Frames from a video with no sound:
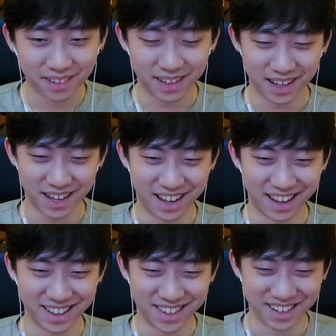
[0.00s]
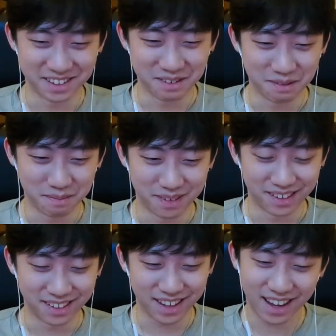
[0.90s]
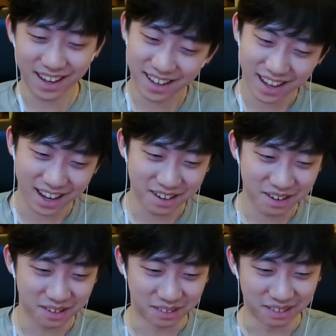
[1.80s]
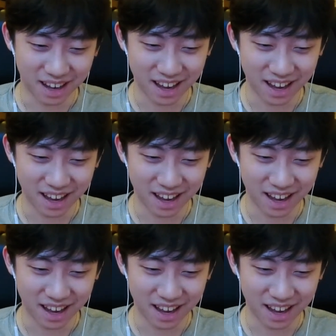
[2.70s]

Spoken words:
Yeah, thank you. But I don't know.